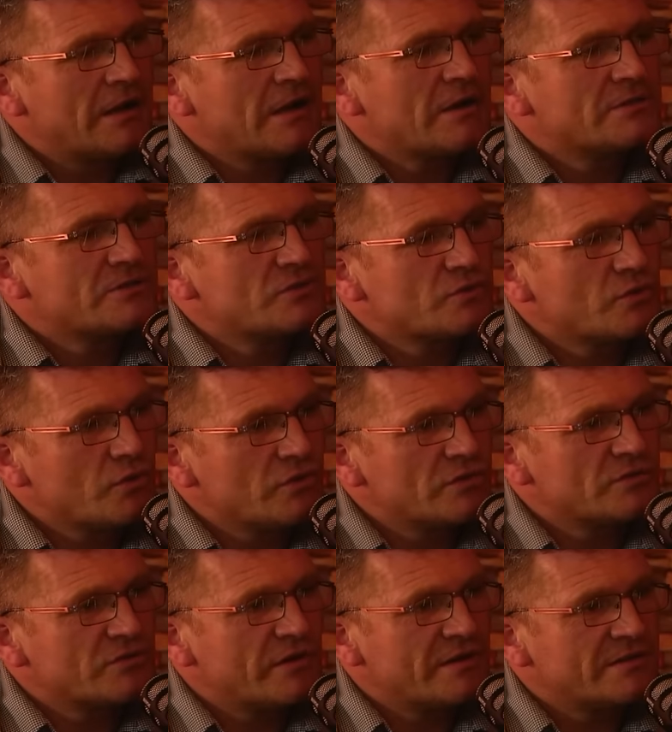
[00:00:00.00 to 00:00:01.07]
and i got so
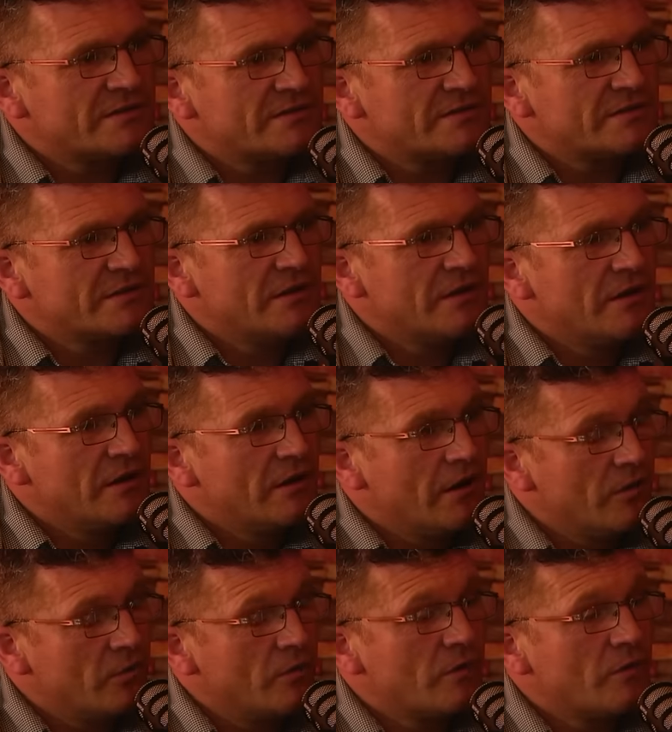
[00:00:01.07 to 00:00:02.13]
stressed
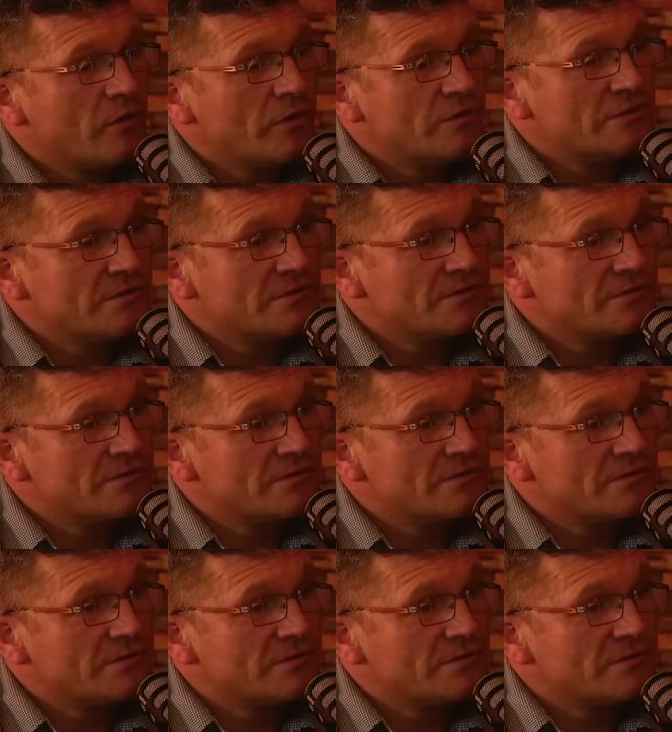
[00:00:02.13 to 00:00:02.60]
i wouldn't go